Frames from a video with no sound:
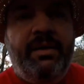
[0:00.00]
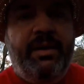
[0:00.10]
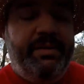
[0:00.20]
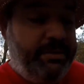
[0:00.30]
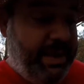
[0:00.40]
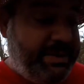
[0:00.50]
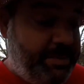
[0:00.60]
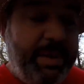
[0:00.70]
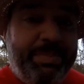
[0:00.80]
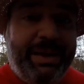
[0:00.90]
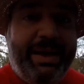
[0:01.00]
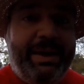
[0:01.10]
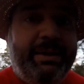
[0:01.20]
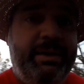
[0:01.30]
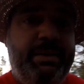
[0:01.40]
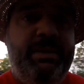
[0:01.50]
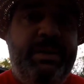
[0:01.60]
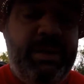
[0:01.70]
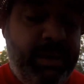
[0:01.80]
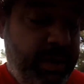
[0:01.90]
Yeah, so that's my plan
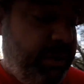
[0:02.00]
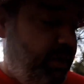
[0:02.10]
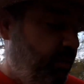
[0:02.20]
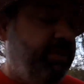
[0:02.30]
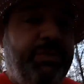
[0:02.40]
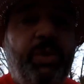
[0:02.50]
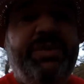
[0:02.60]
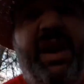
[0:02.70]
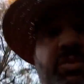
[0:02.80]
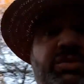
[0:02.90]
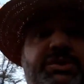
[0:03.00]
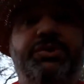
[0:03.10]
going forth. I want